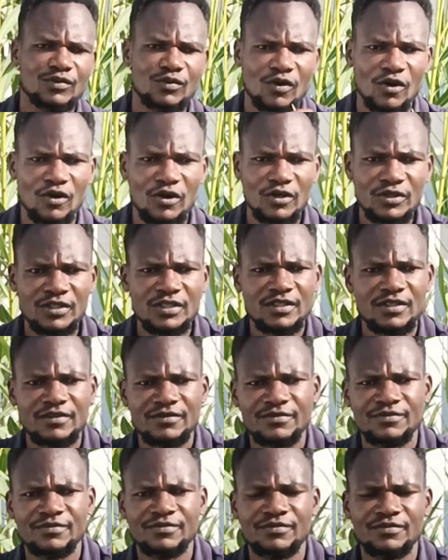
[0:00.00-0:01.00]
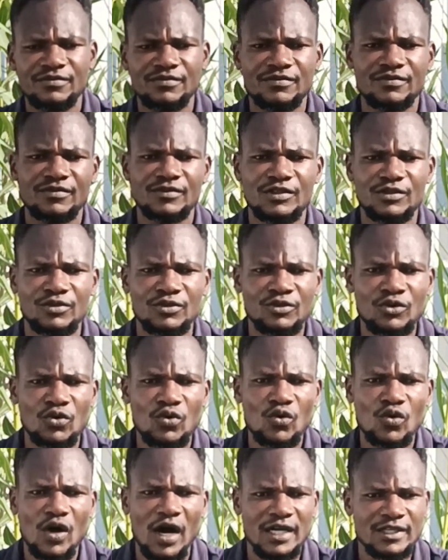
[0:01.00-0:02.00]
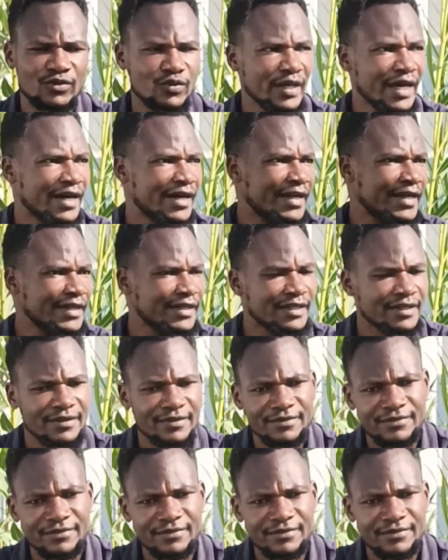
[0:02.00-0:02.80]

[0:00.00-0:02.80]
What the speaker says: was do as we agreed.